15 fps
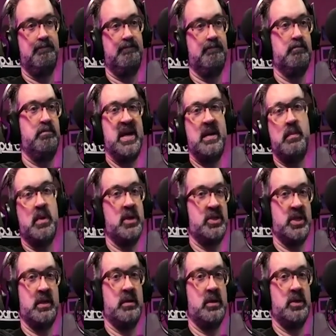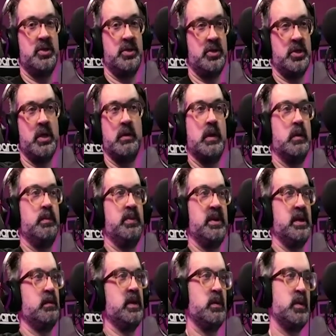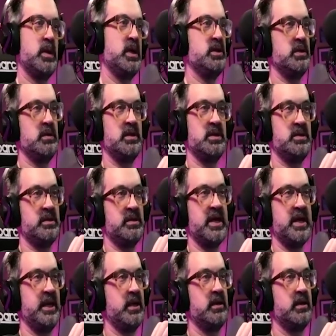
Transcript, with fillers: Bam Margera's show open. And we want to do this like,